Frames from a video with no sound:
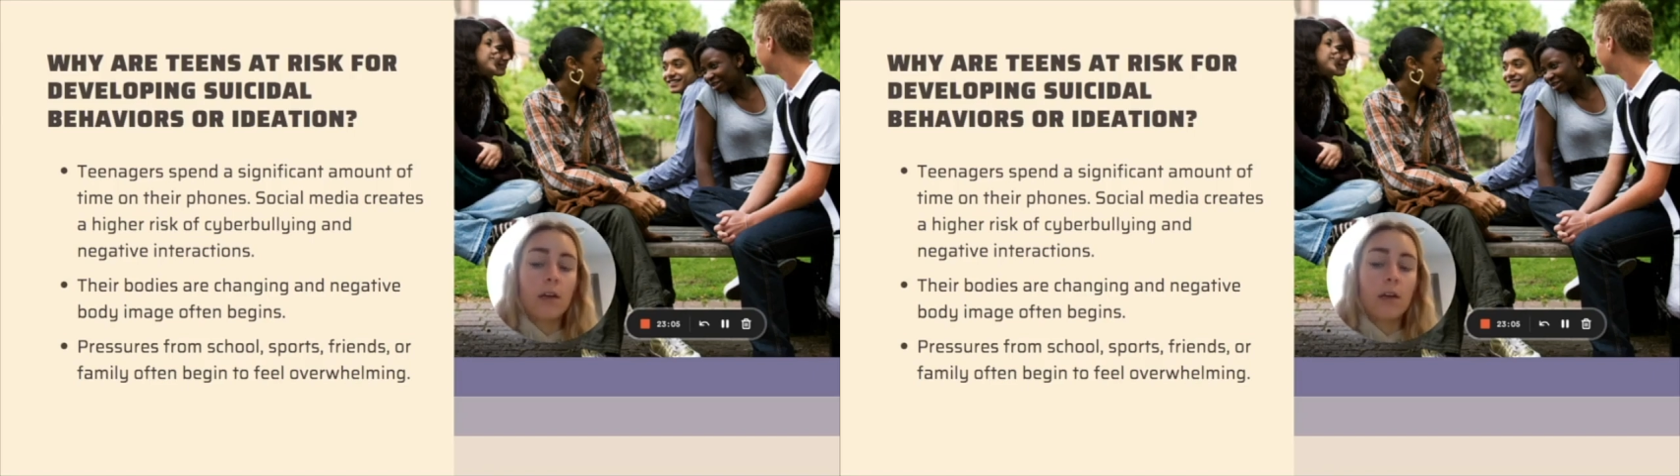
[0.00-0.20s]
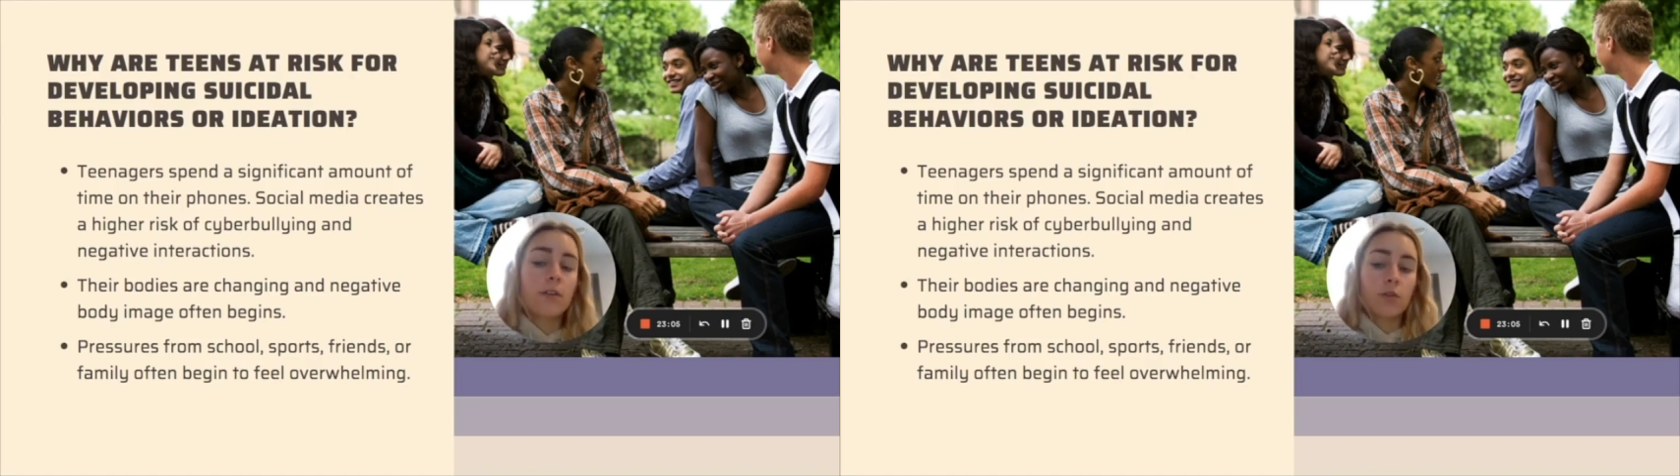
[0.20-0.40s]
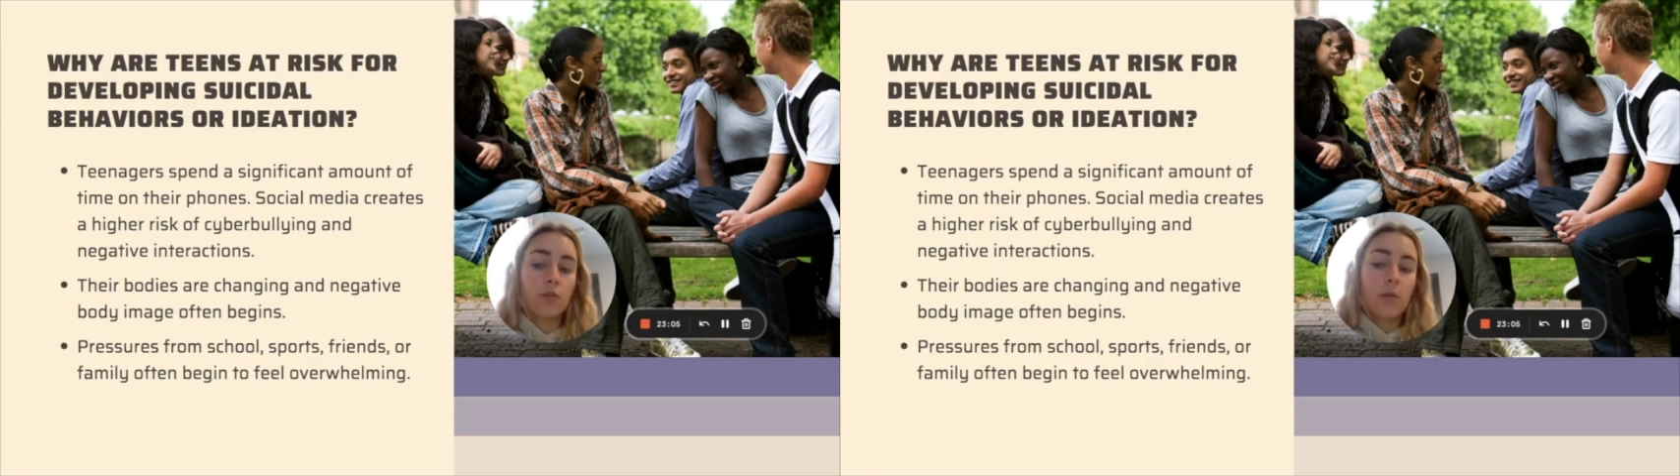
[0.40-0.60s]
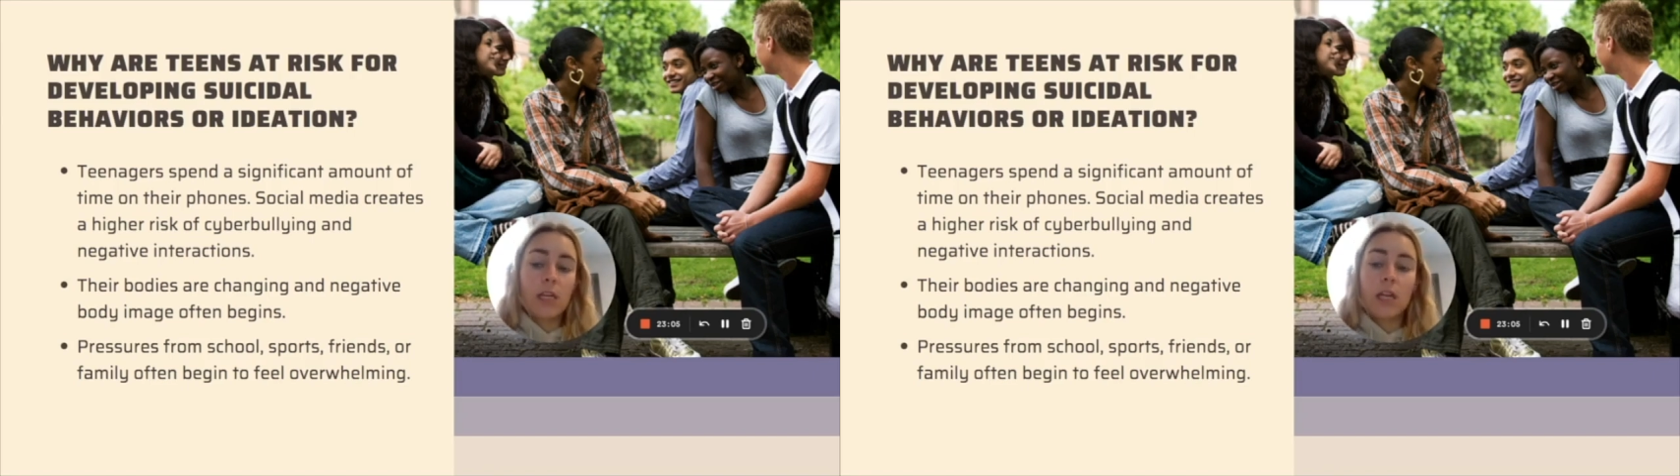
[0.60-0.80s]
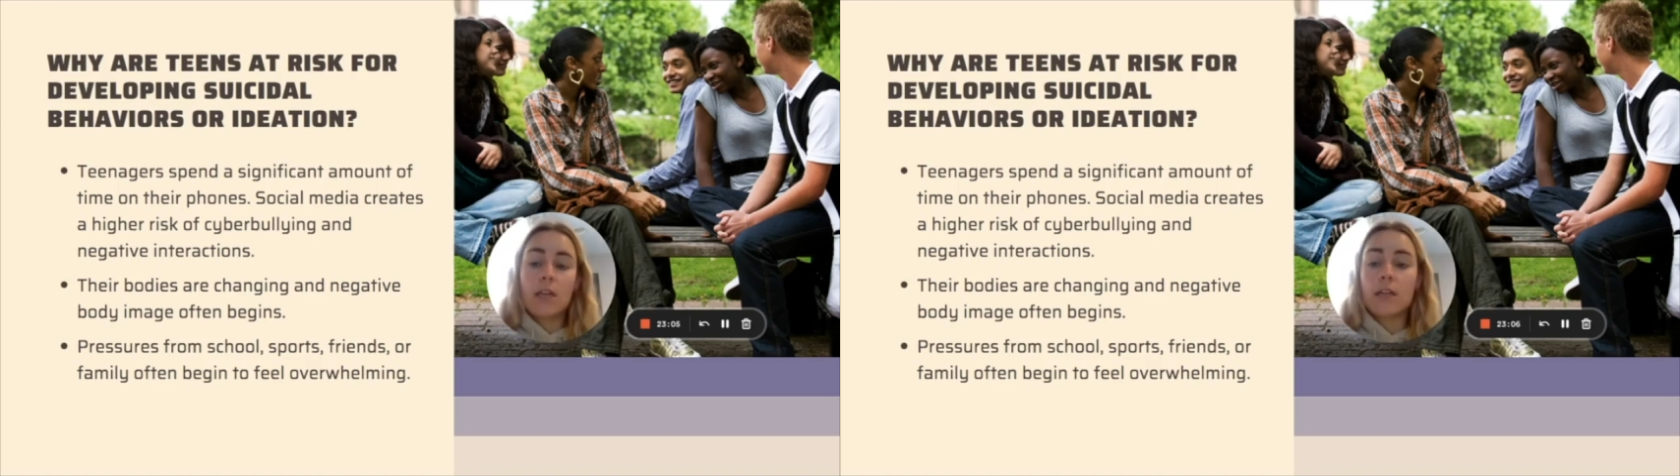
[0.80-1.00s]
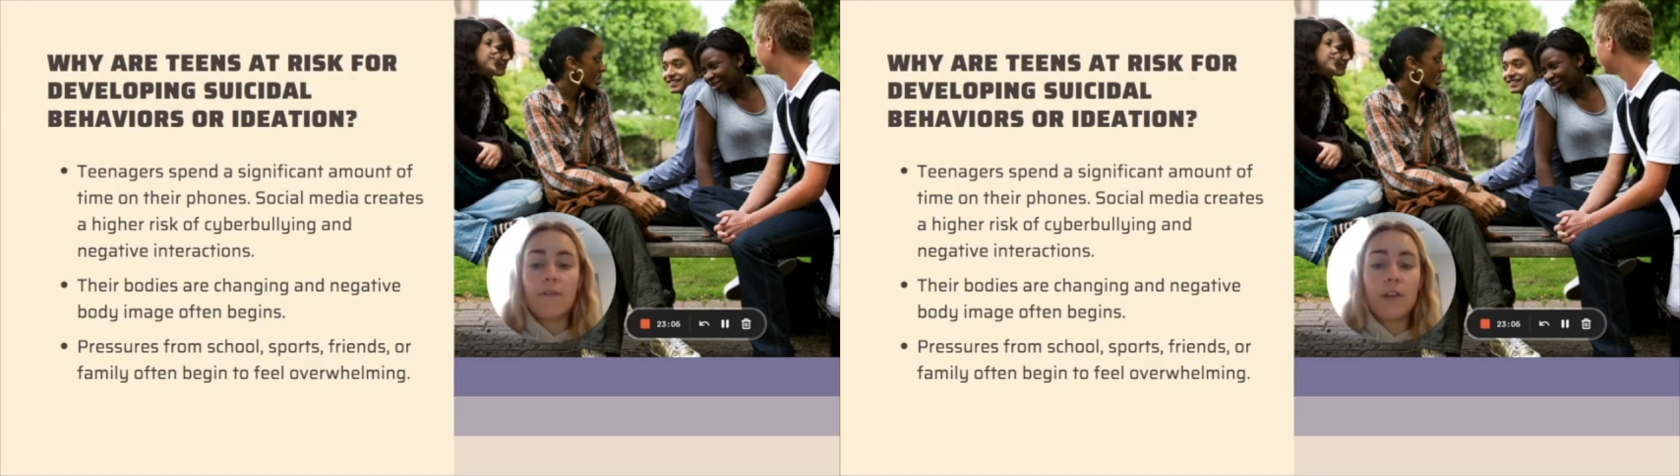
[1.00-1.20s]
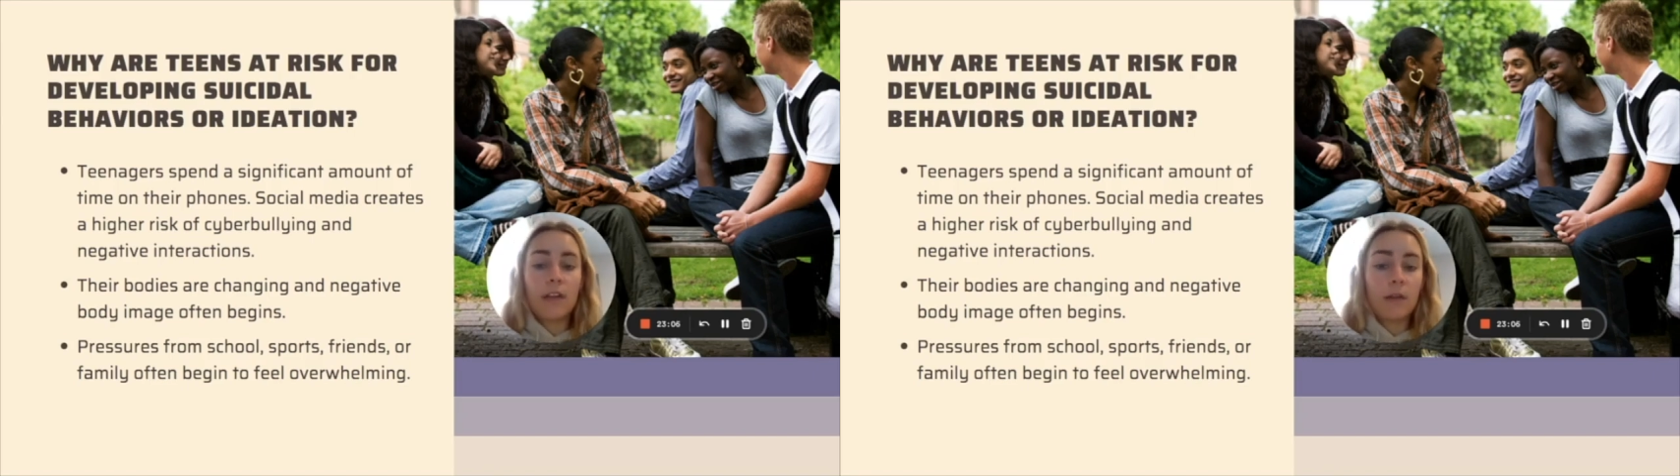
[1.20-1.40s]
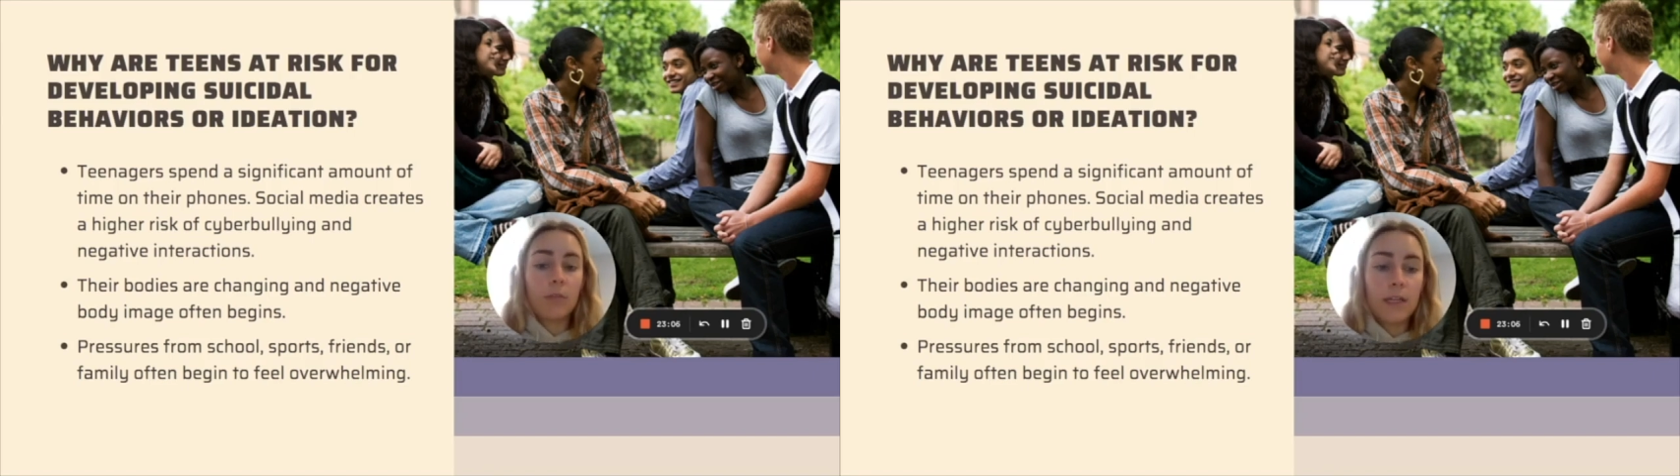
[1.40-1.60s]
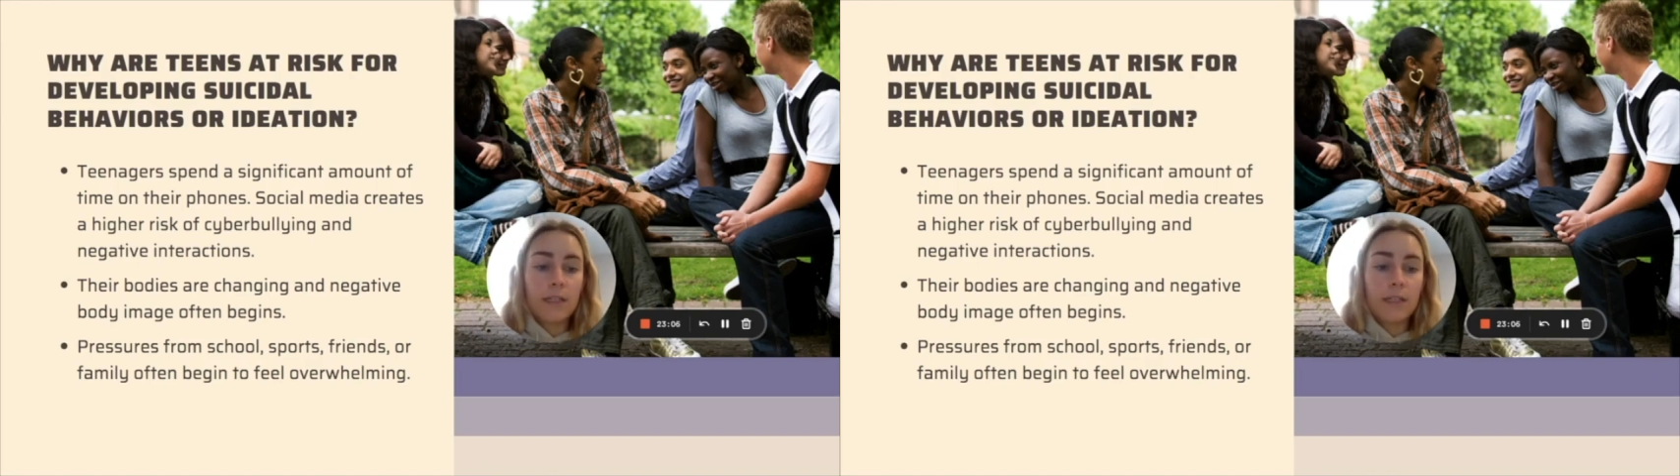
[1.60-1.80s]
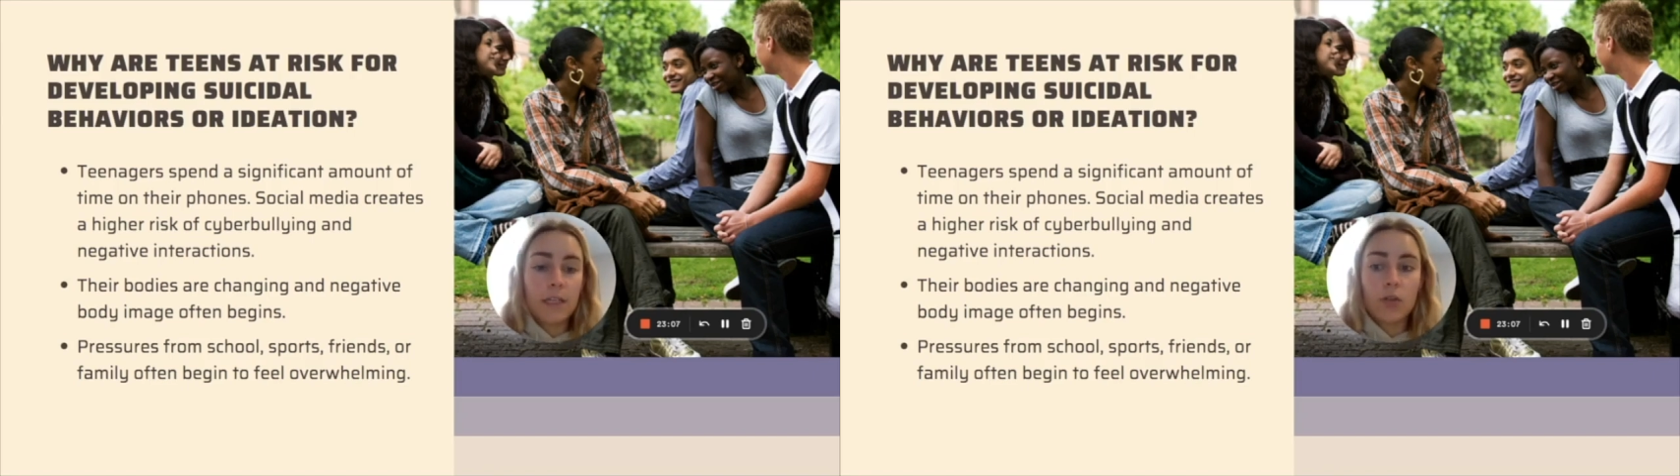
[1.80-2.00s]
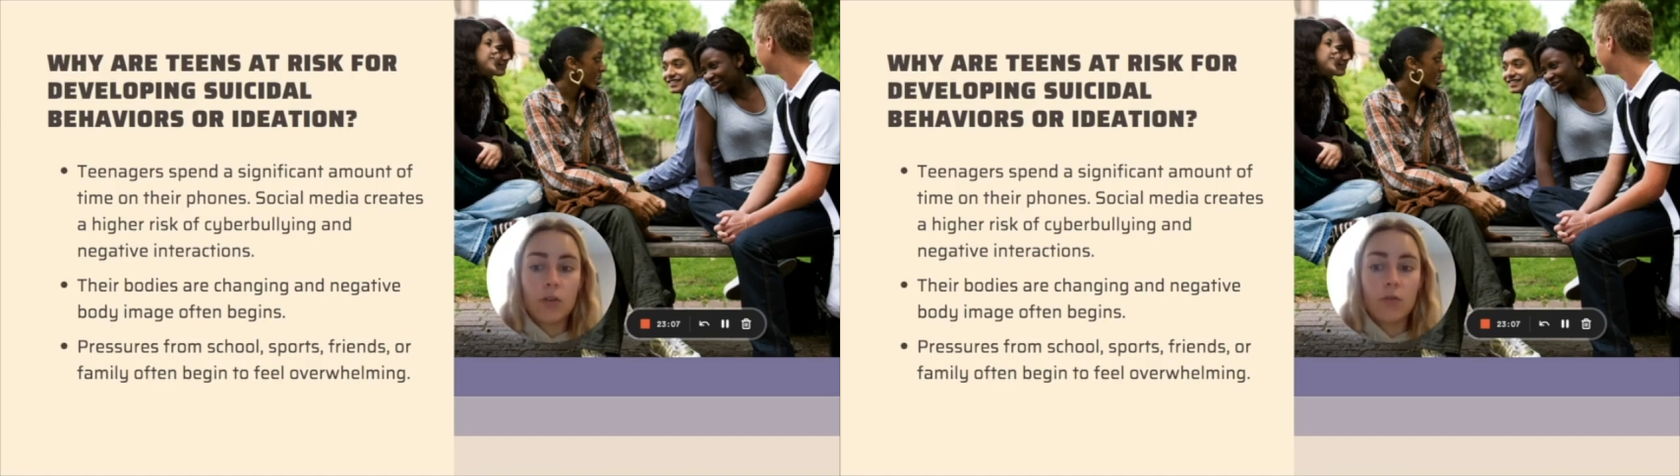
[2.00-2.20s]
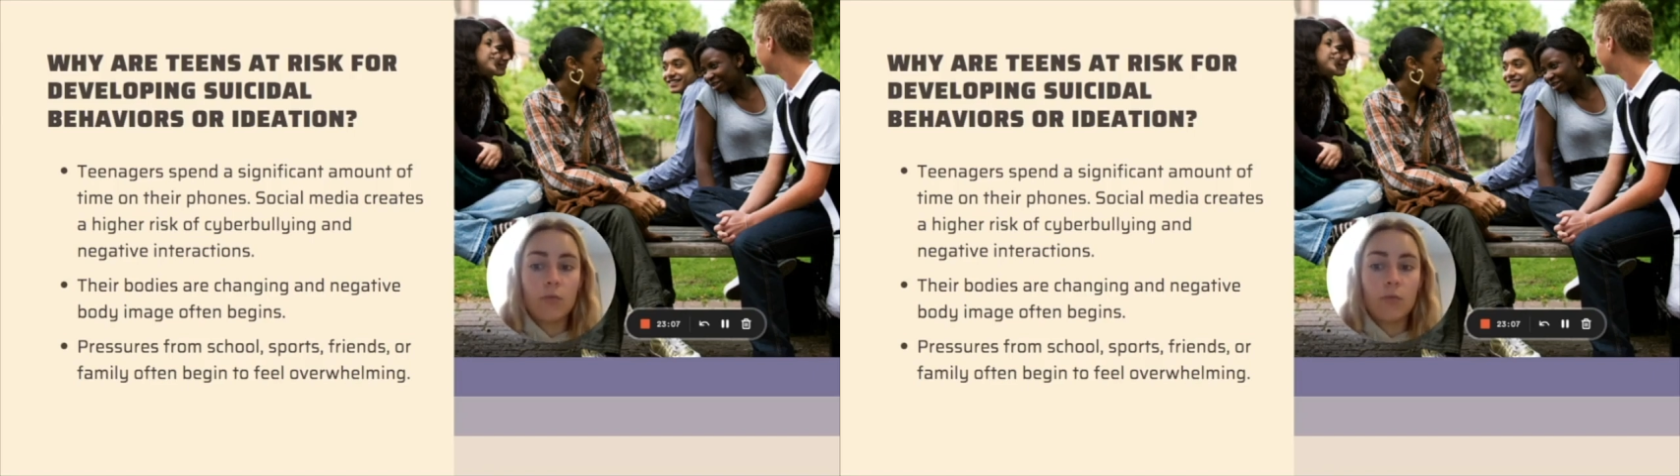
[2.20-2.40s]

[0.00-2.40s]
Social media definitely plays into